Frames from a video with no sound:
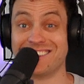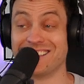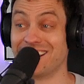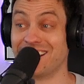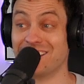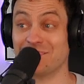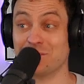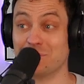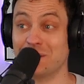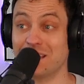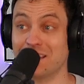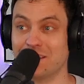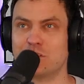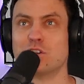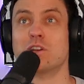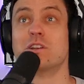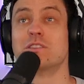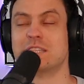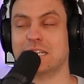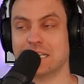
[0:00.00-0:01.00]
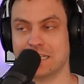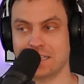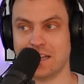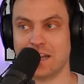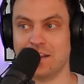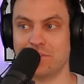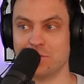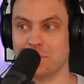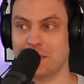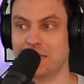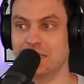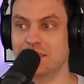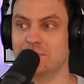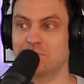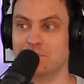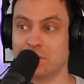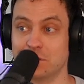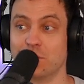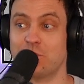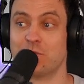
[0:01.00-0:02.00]
thing I ever made. Third thing I ever made
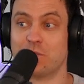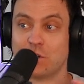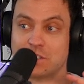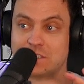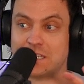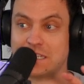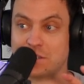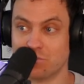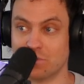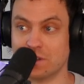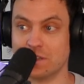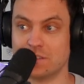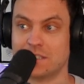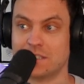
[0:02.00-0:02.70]
but the first like real